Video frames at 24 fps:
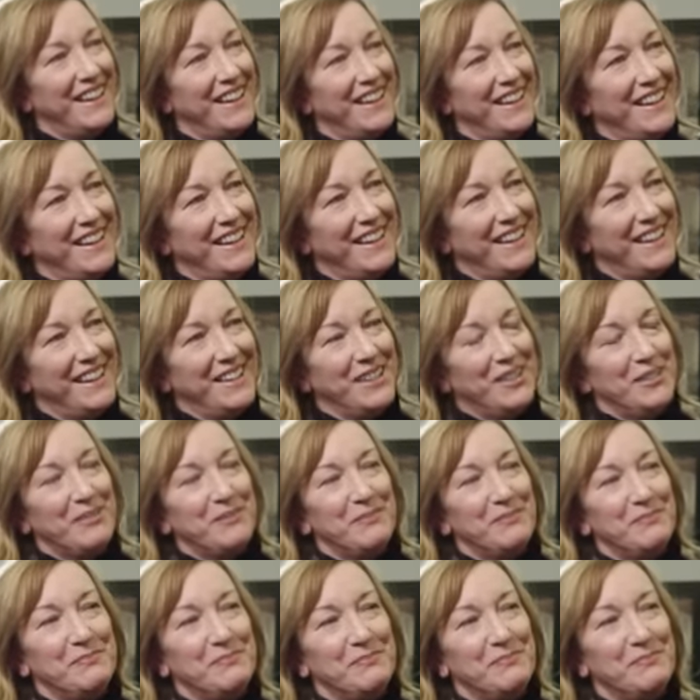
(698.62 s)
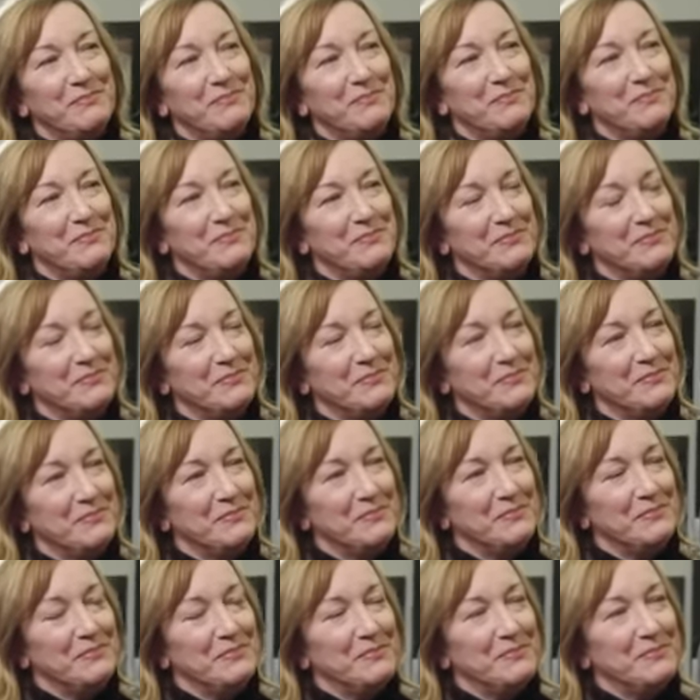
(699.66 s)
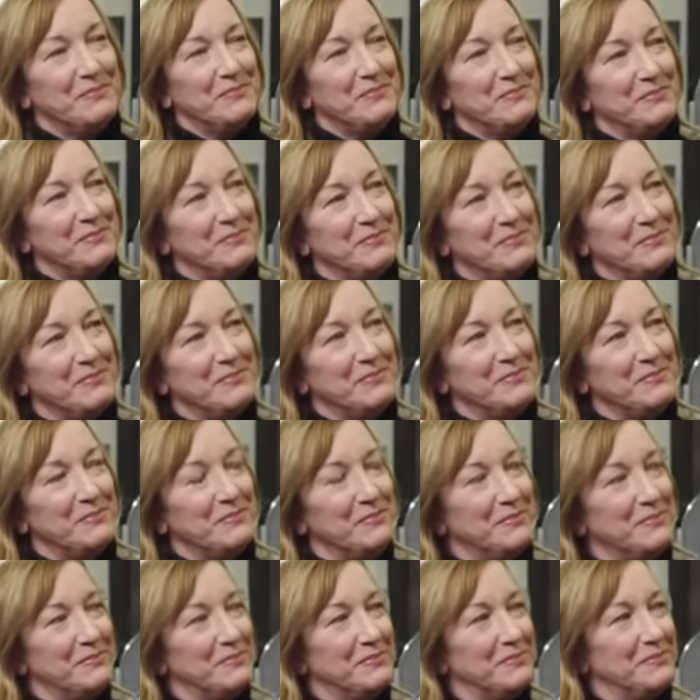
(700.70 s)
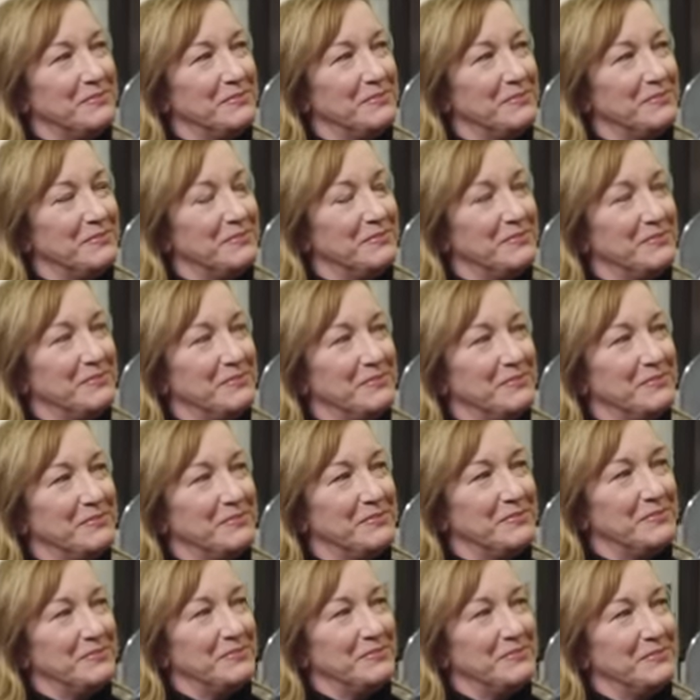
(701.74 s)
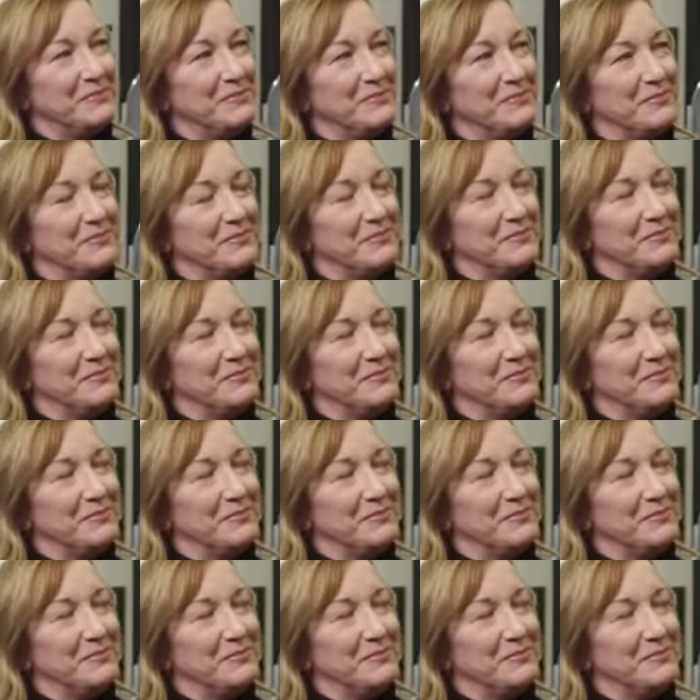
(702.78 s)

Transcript: This person isn't speaking.